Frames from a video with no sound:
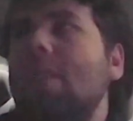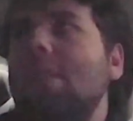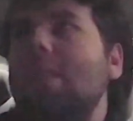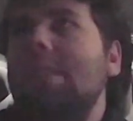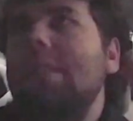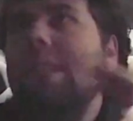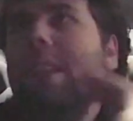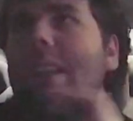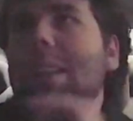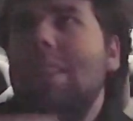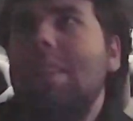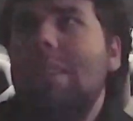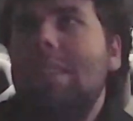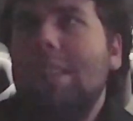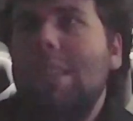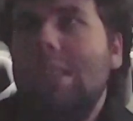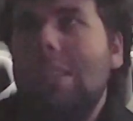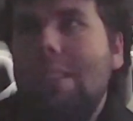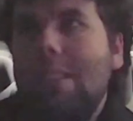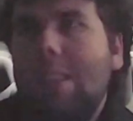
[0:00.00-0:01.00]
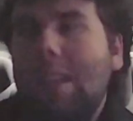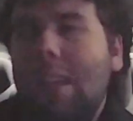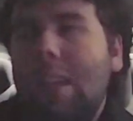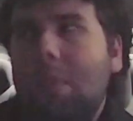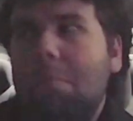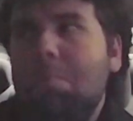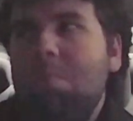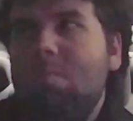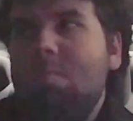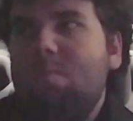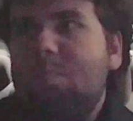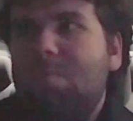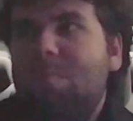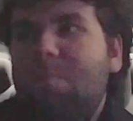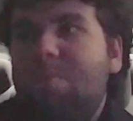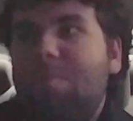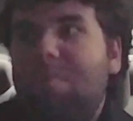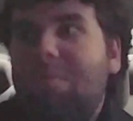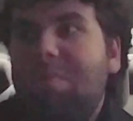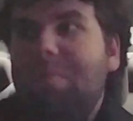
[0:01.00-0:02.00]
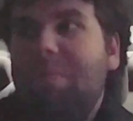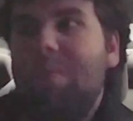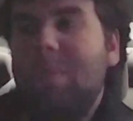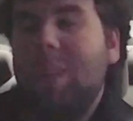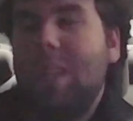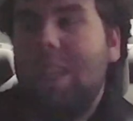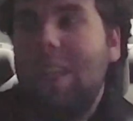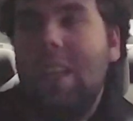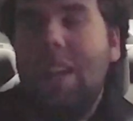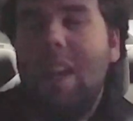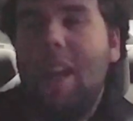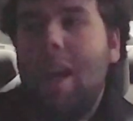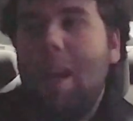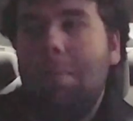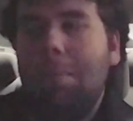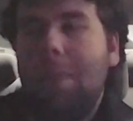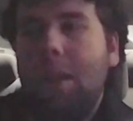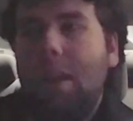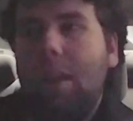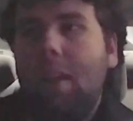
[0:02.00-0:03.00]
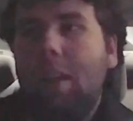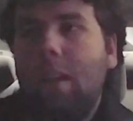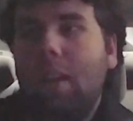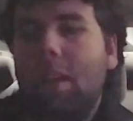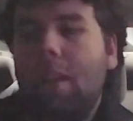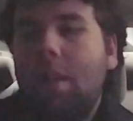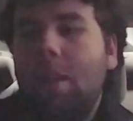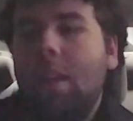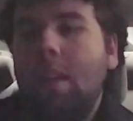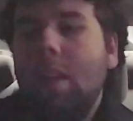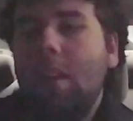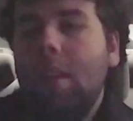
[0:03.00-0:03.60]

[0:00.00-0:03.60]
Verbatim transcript: Snatched is a kidnapping uh,